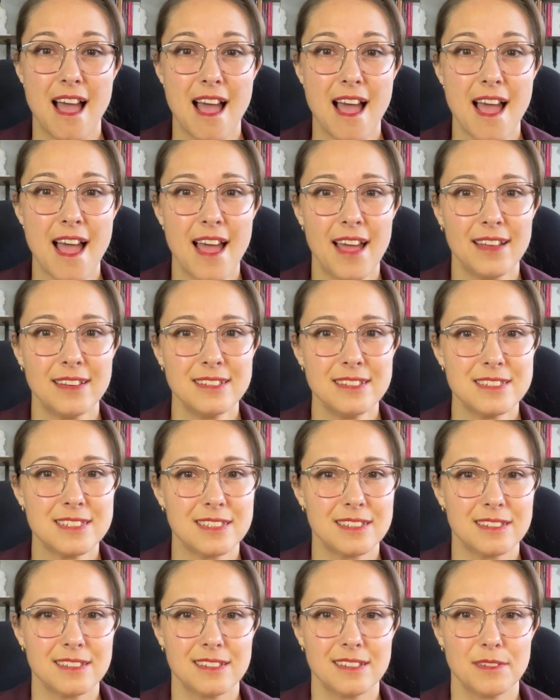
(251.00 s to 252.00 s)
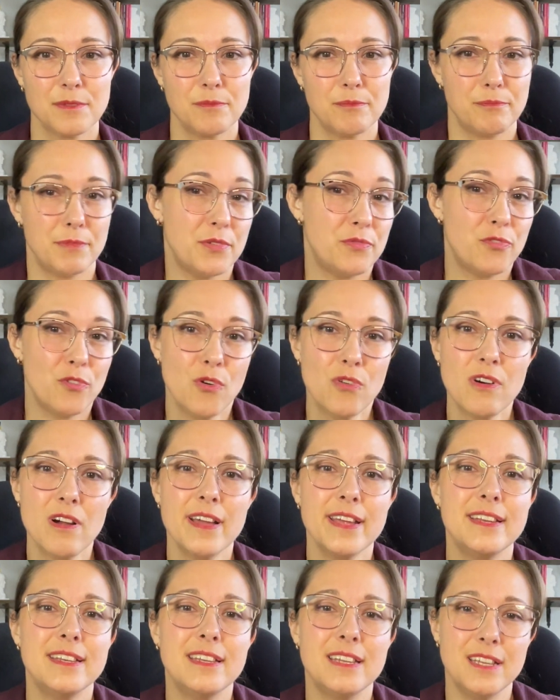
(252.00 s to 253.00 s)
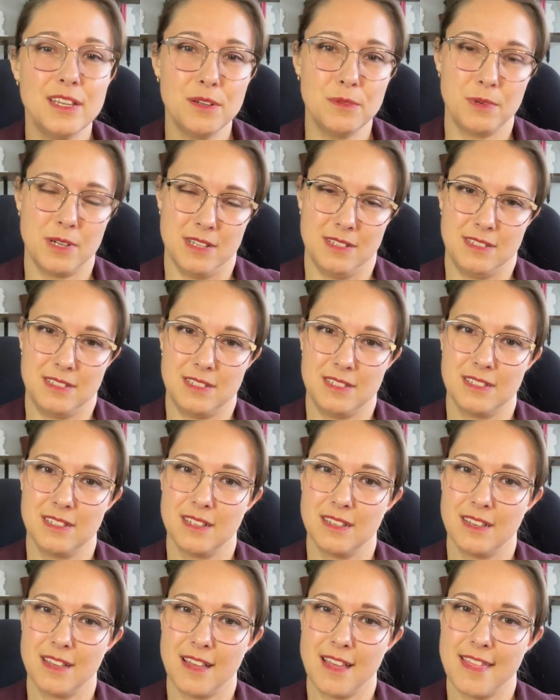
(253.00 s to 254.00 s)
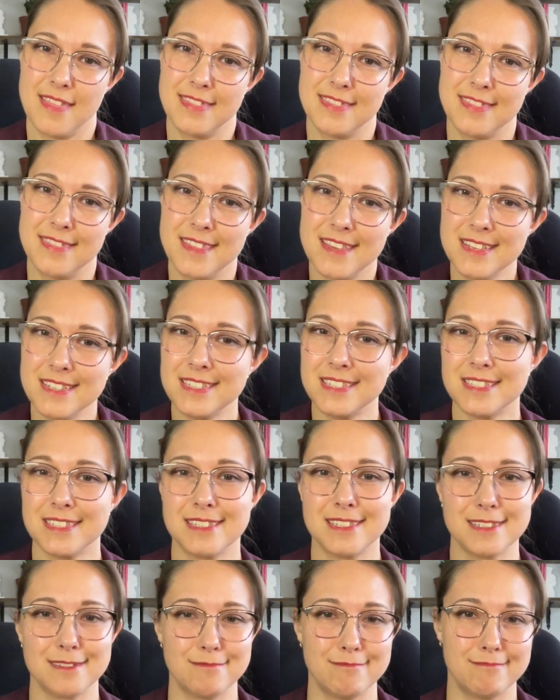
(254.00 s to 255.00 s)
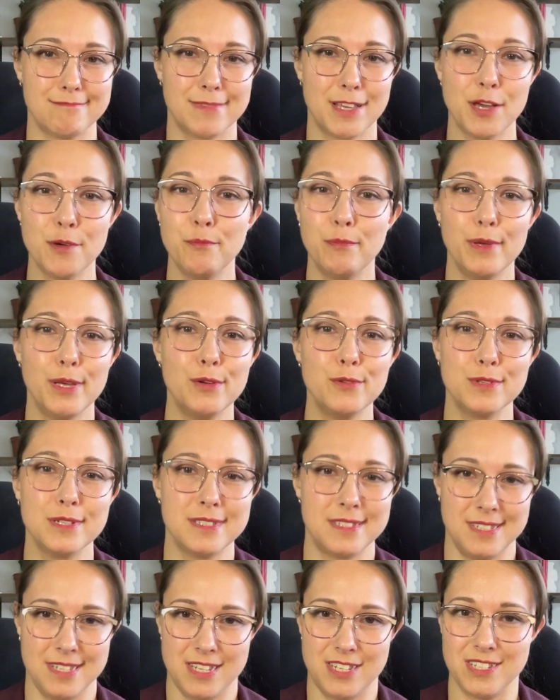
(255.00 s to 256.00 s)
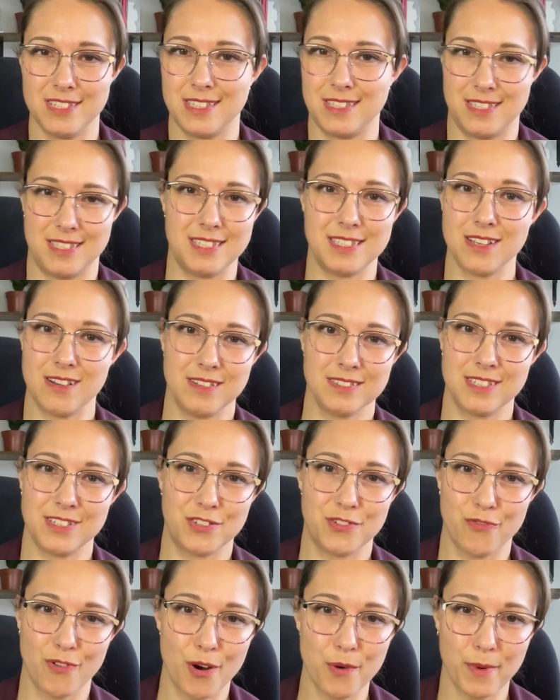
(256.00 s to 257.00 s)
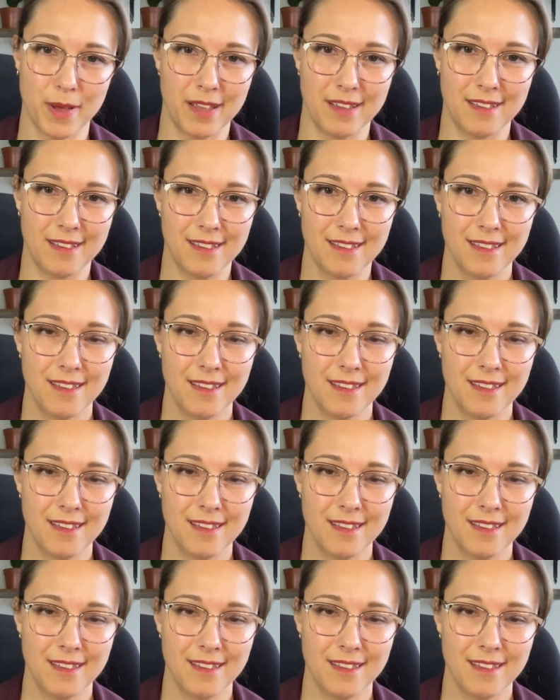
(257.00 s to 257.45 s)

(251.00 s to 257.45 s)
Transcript: And before I knew it, this community just started growing.